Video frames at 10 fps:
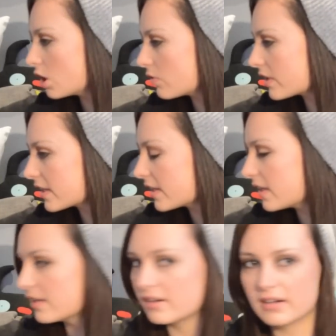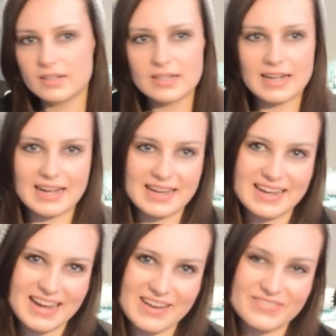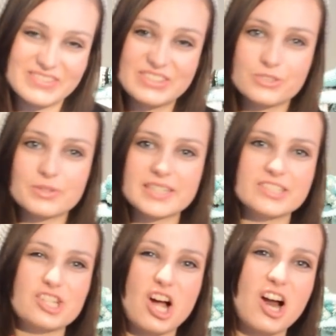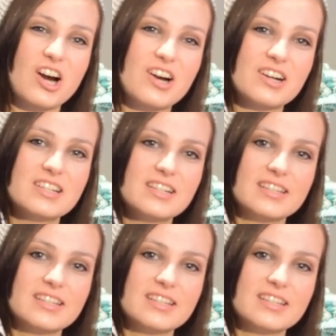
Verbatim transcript: over here I have the treat jar.